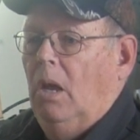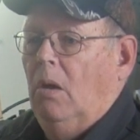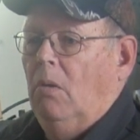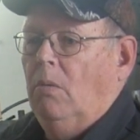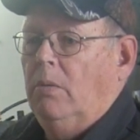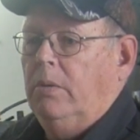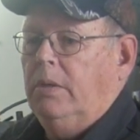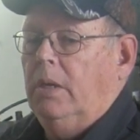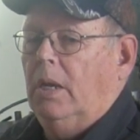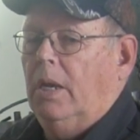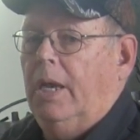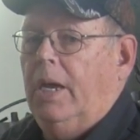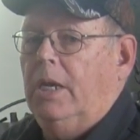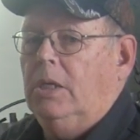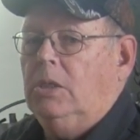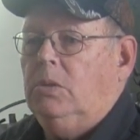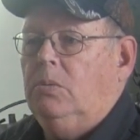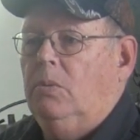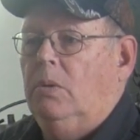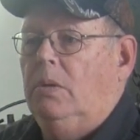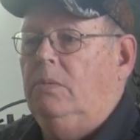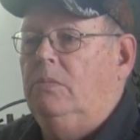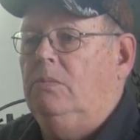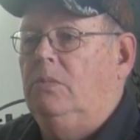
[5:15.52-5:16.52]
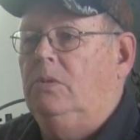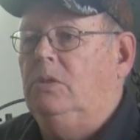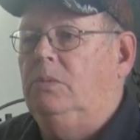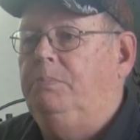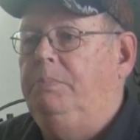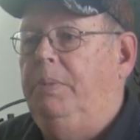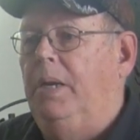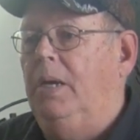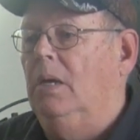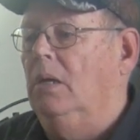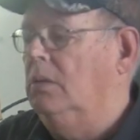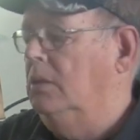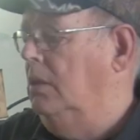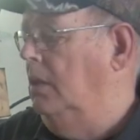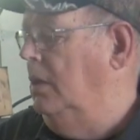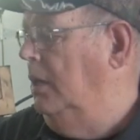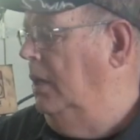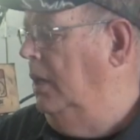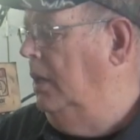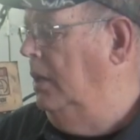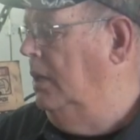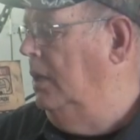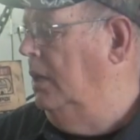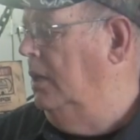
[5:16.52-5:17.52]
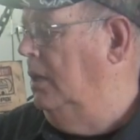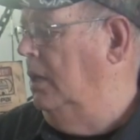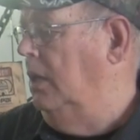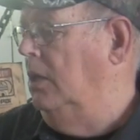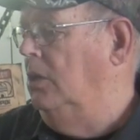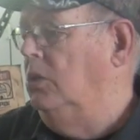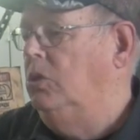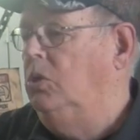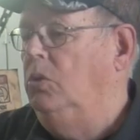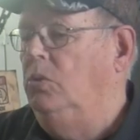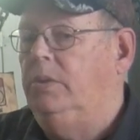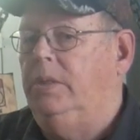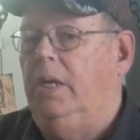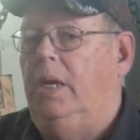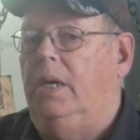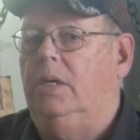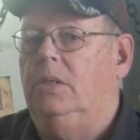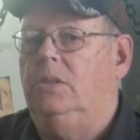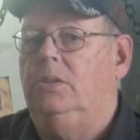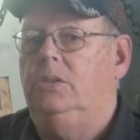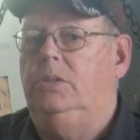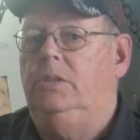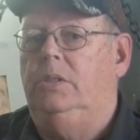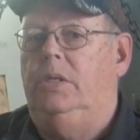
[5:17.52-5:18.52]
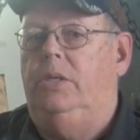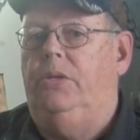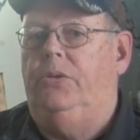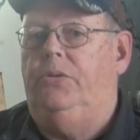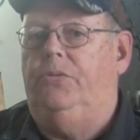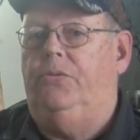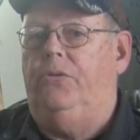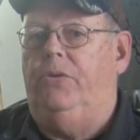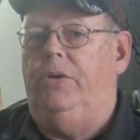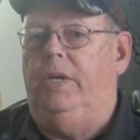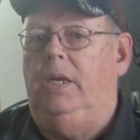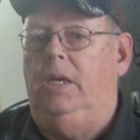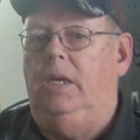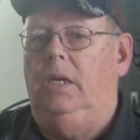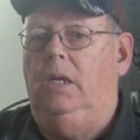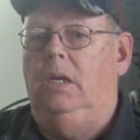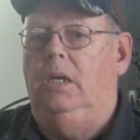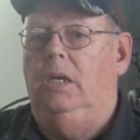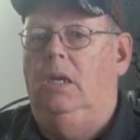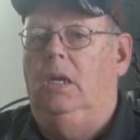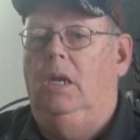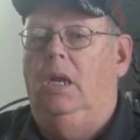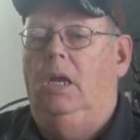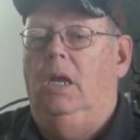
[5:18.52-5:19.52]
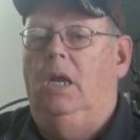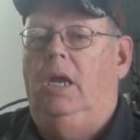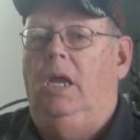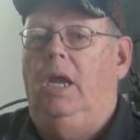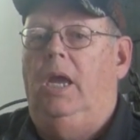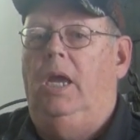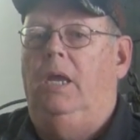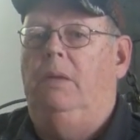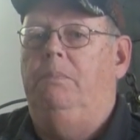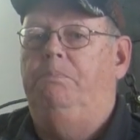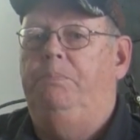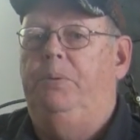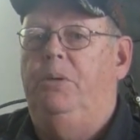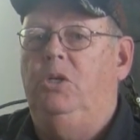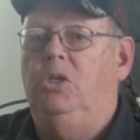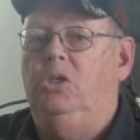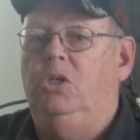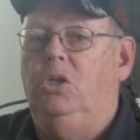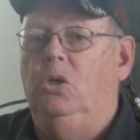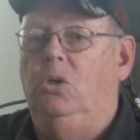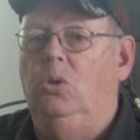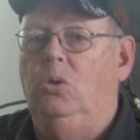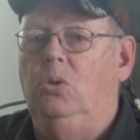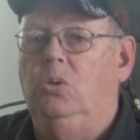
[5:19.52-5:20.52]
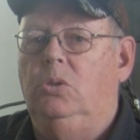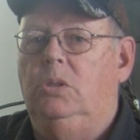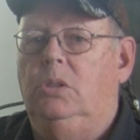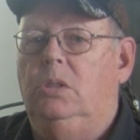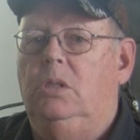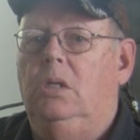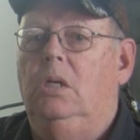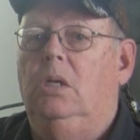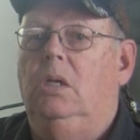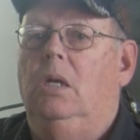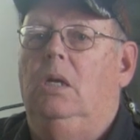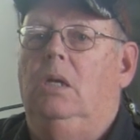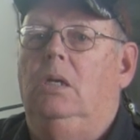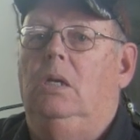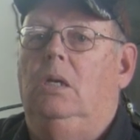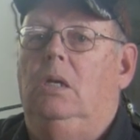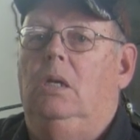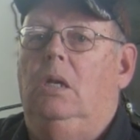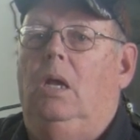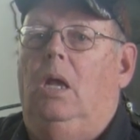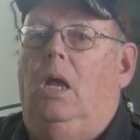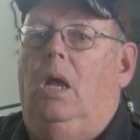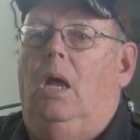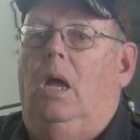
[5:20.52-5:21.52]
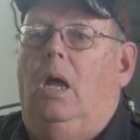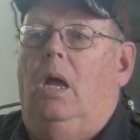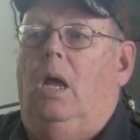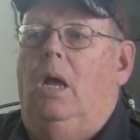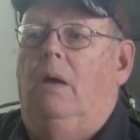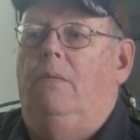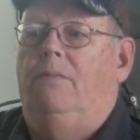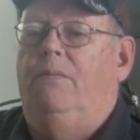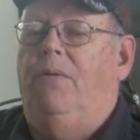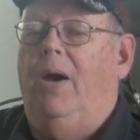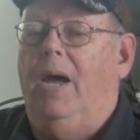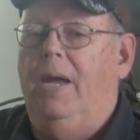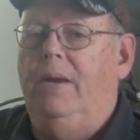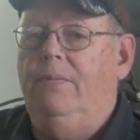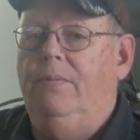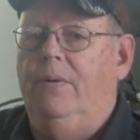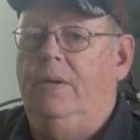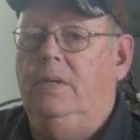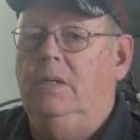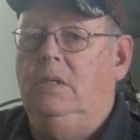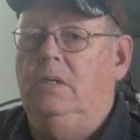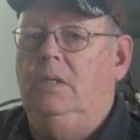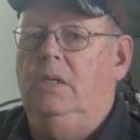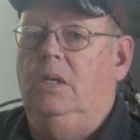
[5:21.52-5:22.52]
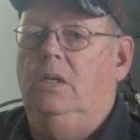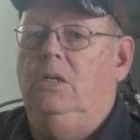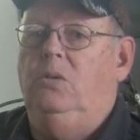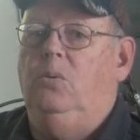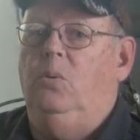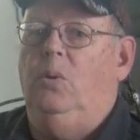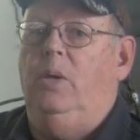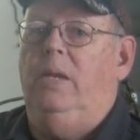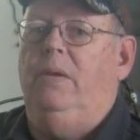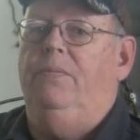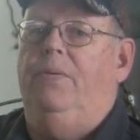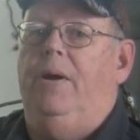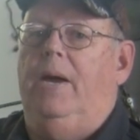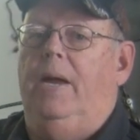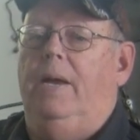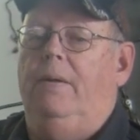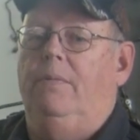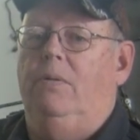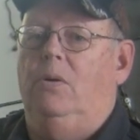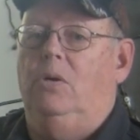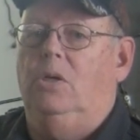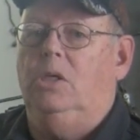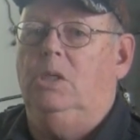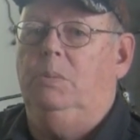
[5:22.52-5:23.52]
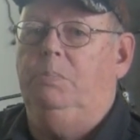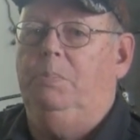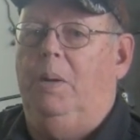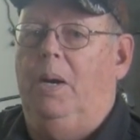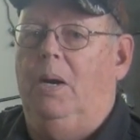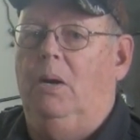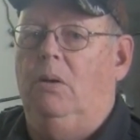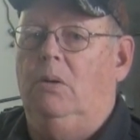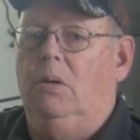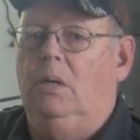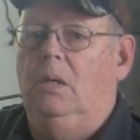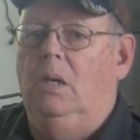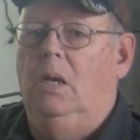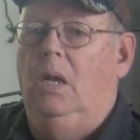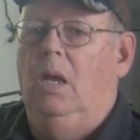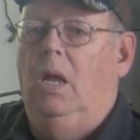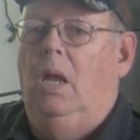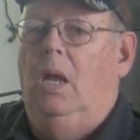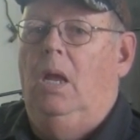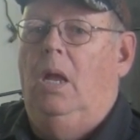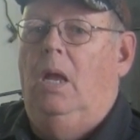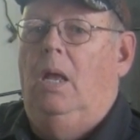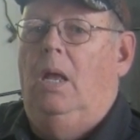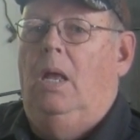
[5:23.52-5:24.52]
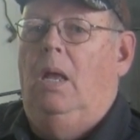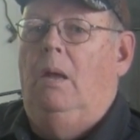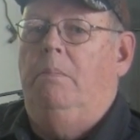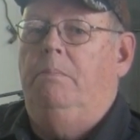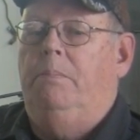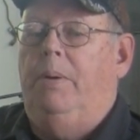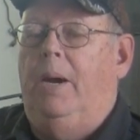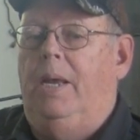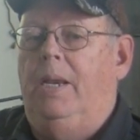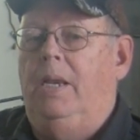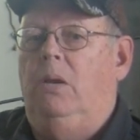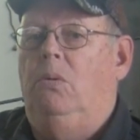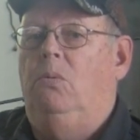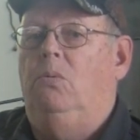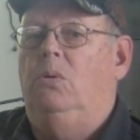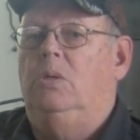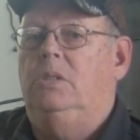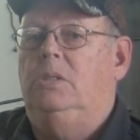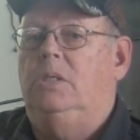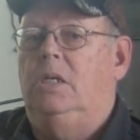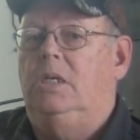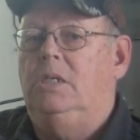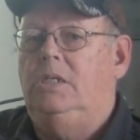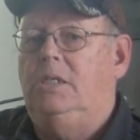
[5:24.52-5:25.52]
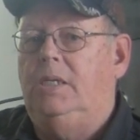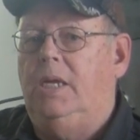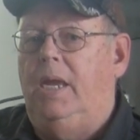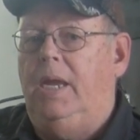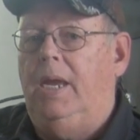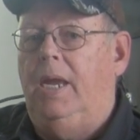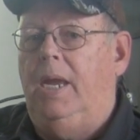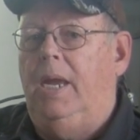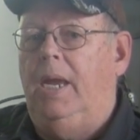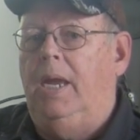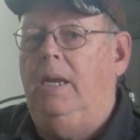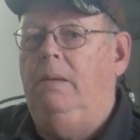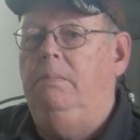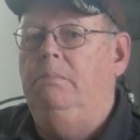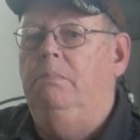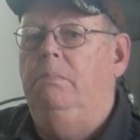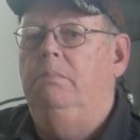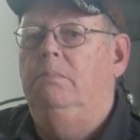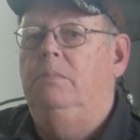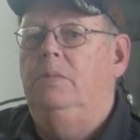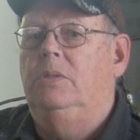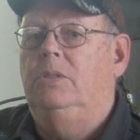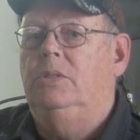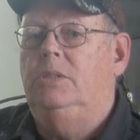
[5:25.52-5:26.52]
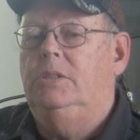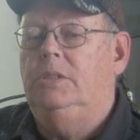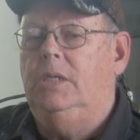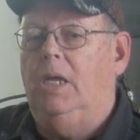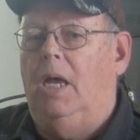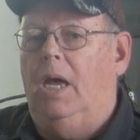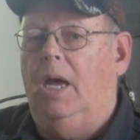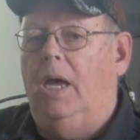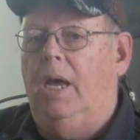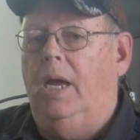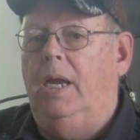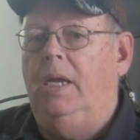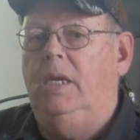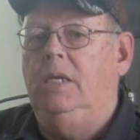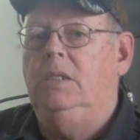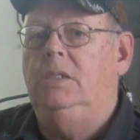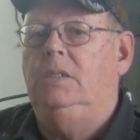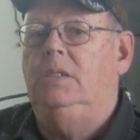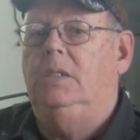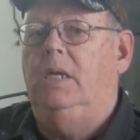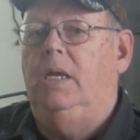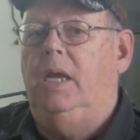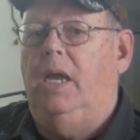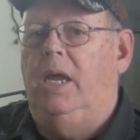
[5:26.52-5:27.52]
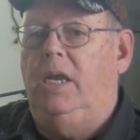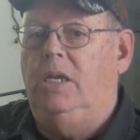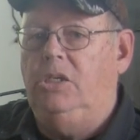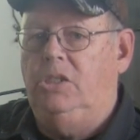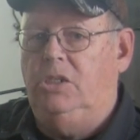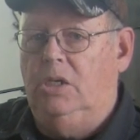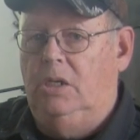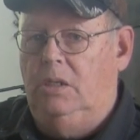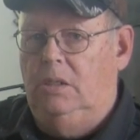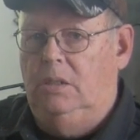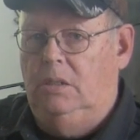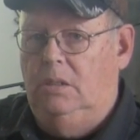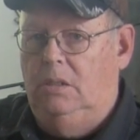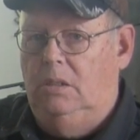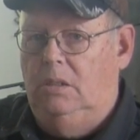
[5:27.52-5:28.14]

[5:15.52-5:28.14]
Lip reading: When the last one was built in 2003, it produced 525 horsepower, but it was the same size engine.